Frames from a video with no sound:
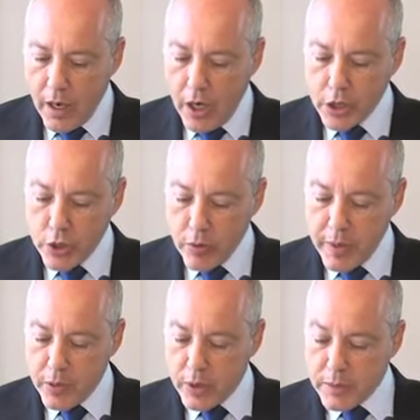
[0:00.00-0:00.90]
Archie
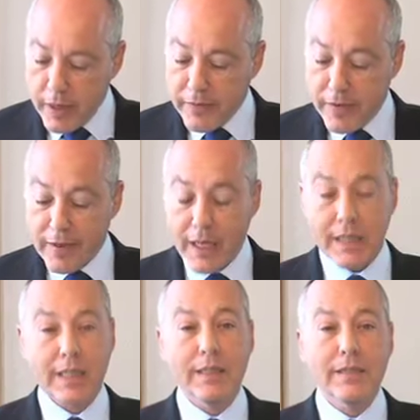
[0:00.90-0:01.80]
Rabinowitz, my fifth
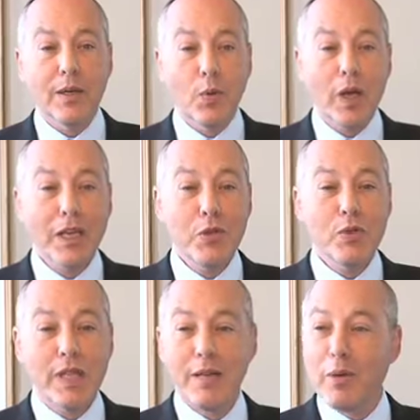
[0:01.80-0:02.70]
cousin. What can you
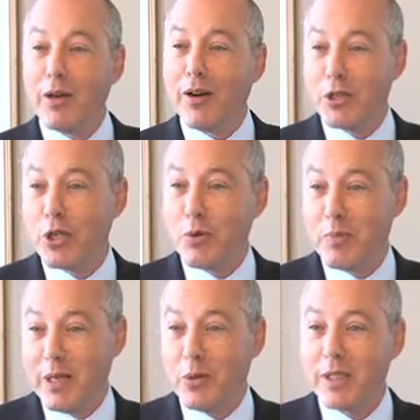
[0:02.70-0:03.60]
say about Archie
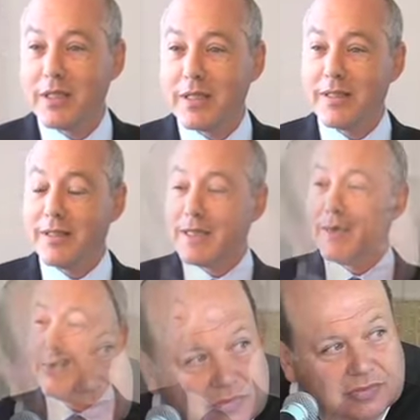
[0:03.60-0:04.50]
Rabinowitz?
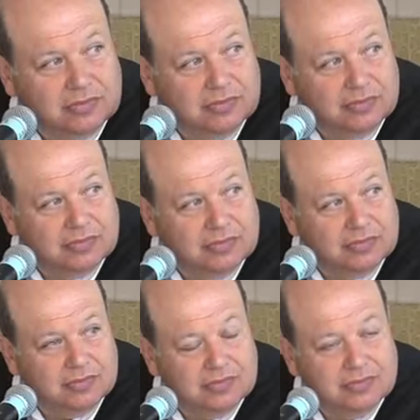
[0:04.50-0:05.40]
Some unknown
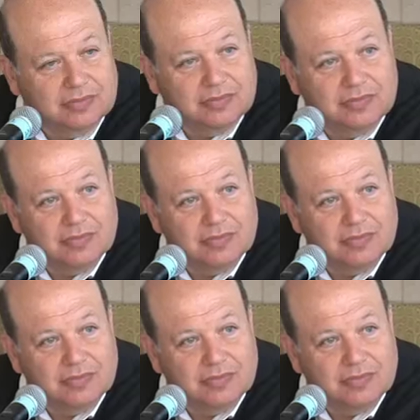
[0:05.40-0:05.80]
facts.